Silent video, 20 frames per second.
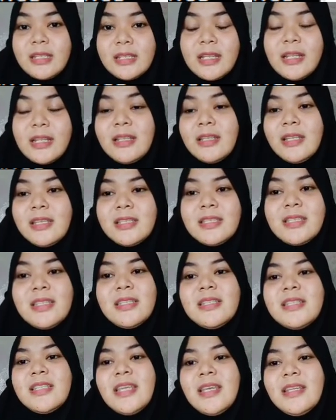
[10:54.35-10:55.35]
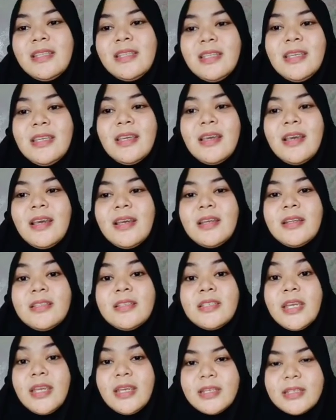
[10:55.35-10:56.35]
the syntactic
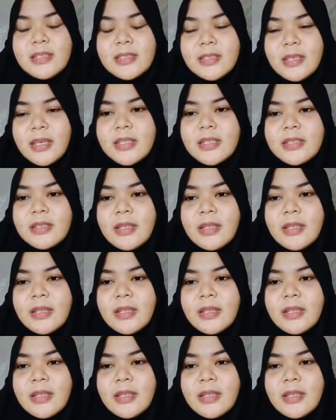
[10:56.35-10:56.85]
change is,